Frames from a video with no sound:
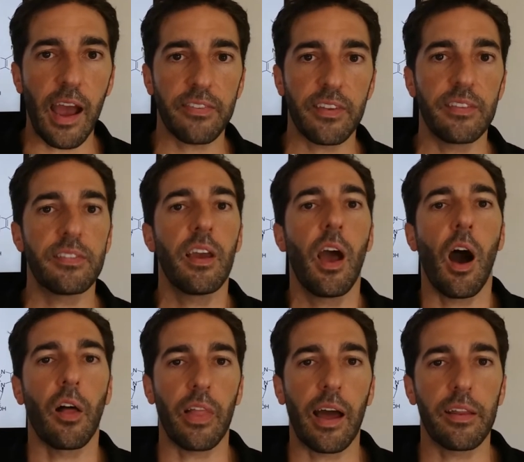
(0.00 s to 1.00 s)
acids,
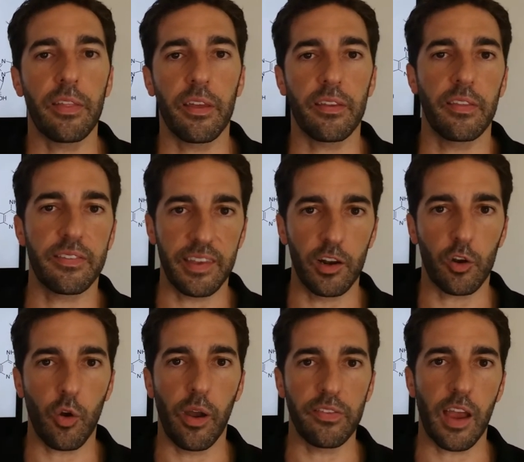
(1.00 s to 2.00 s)
a lot of the
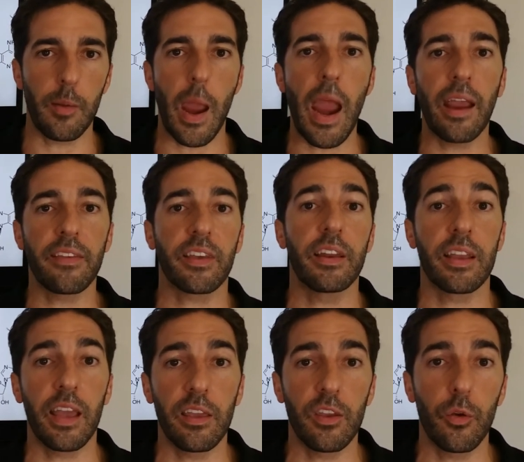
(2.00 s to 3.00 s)
acetyl coenzyme A is going to
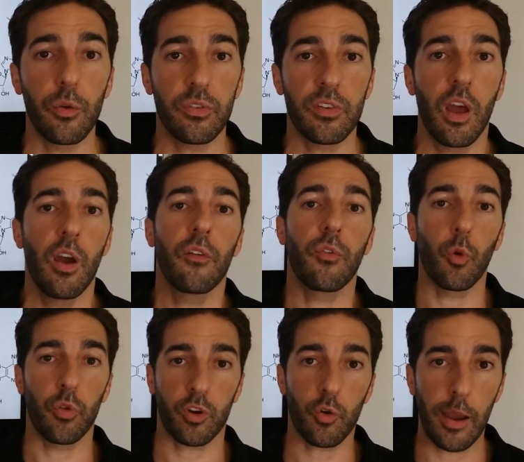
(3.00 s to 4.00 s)
get used
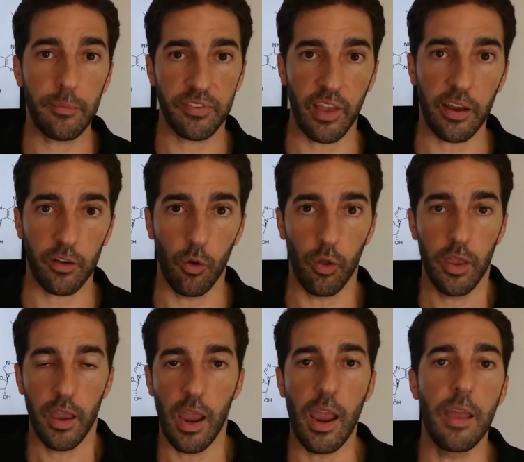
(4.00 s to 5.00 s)
for the Krebs cycle.
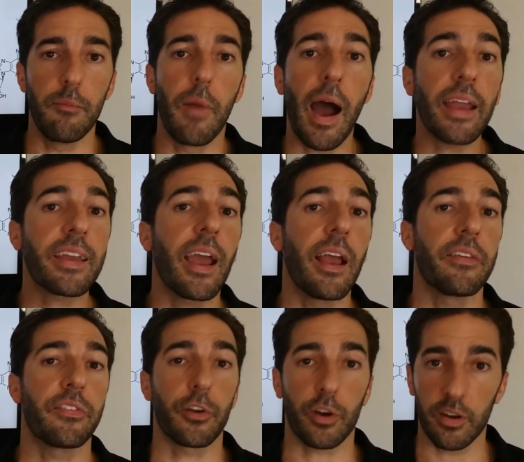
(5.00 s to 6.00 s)
In my
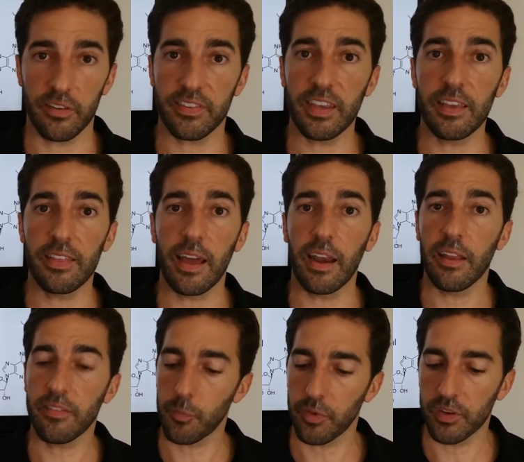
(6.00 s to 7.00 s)
case, you're going to see
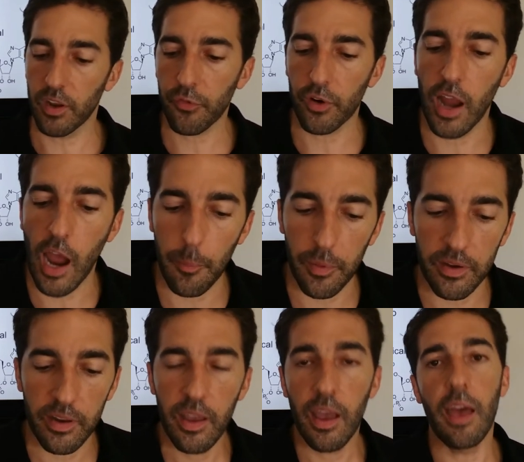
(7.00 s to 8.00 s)
that something different
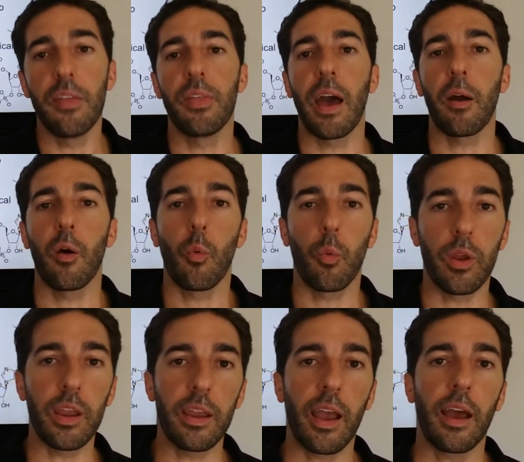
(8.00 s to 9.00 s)
happened, in that
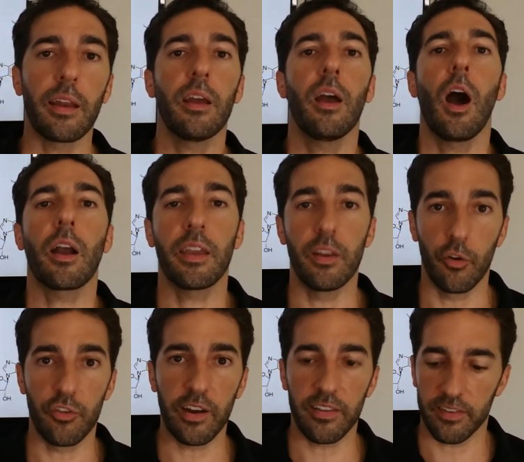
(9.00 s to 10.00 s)
we had
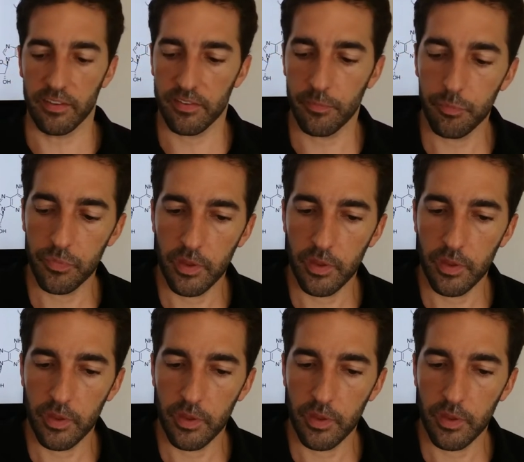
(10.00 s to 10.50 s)
ketogenesis.